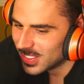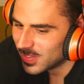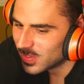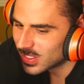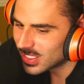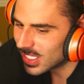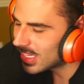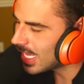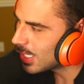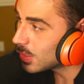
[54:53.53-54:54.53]
it's not
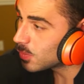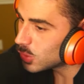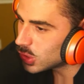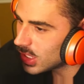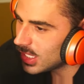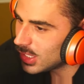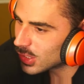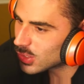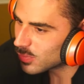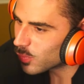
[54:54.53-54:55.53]
that
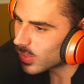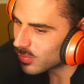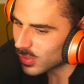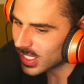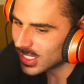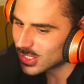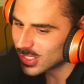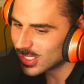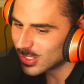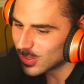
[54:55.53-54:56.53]
genius of a revelation, dude.